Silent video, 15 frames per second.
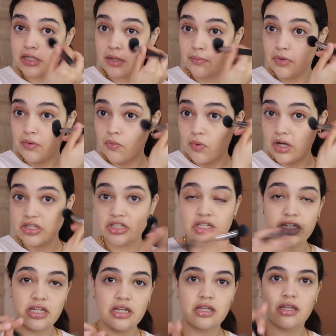I'm
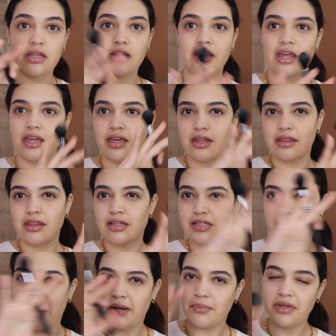watching it like the
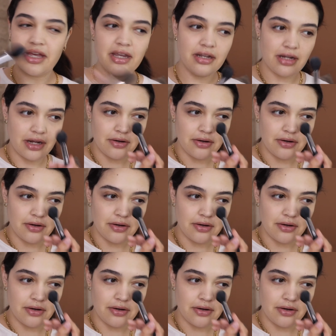timeline.